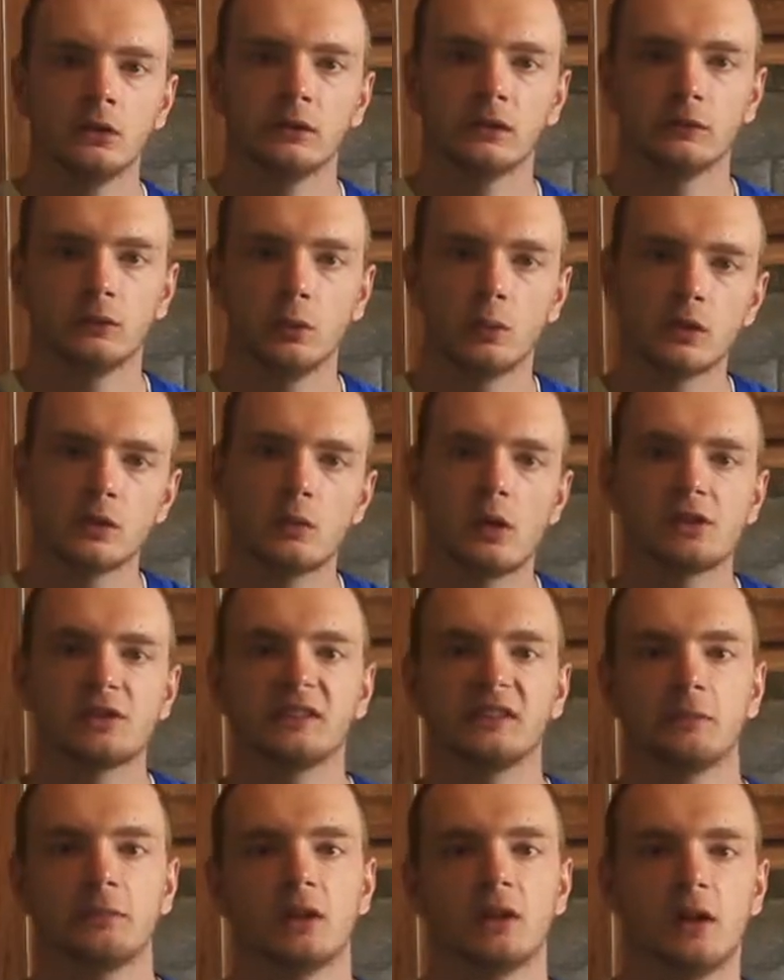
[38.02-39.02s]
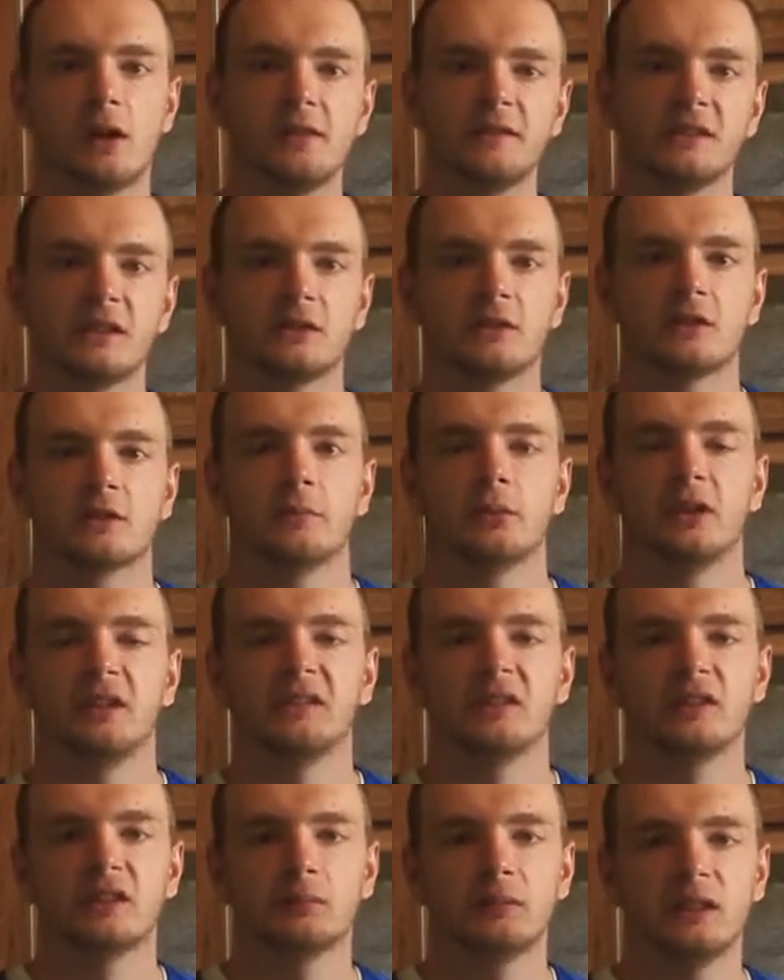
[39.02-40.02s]
If you want to watch some of the hunts that took place
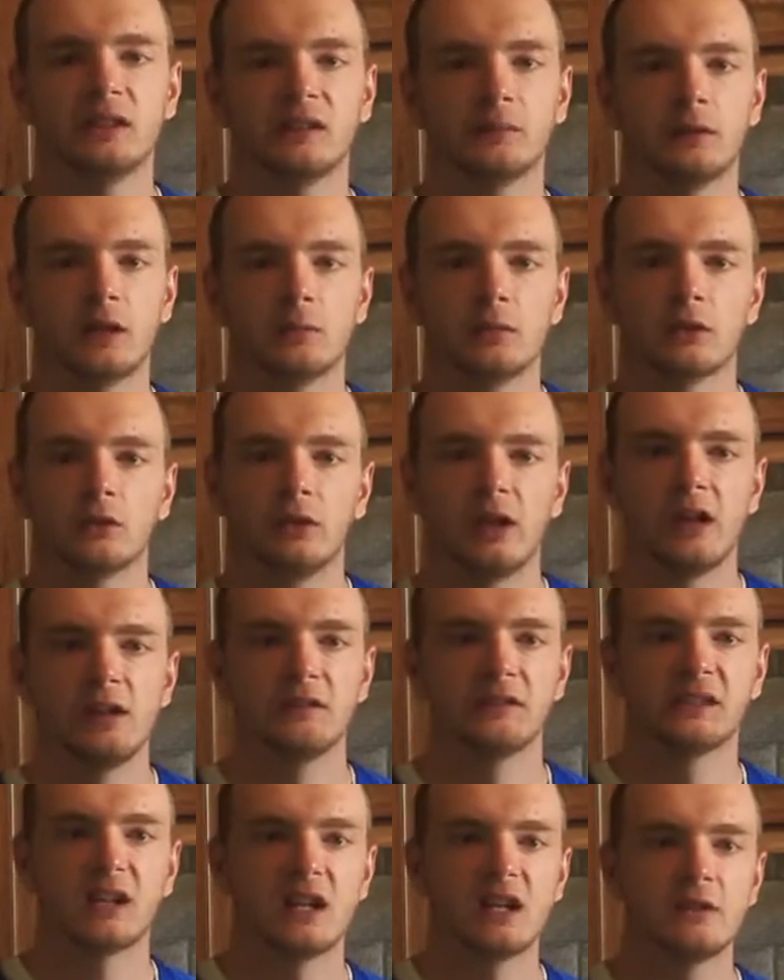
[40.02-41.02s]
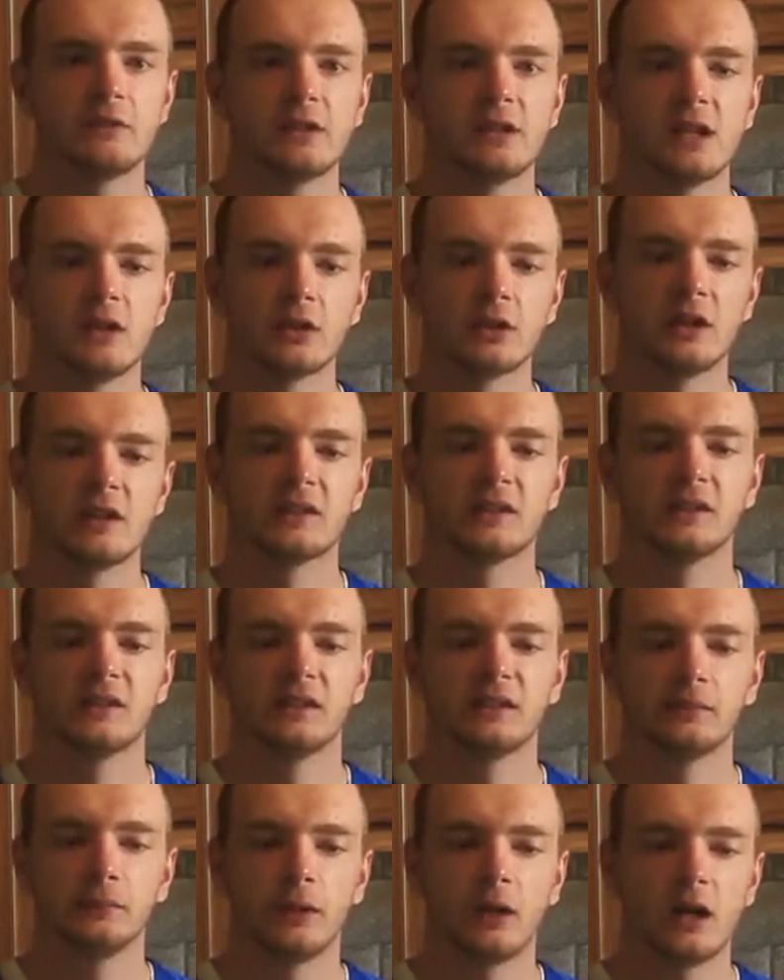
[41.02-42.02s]
on this piece of public land, it's kind of an interesting
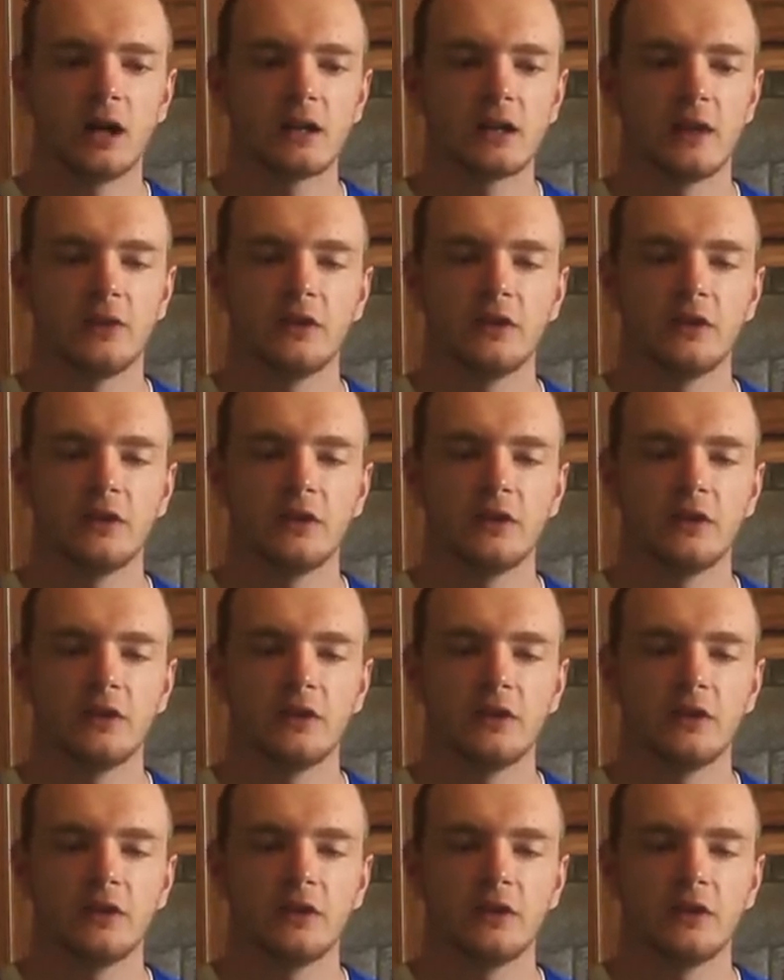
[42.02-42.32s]
spot.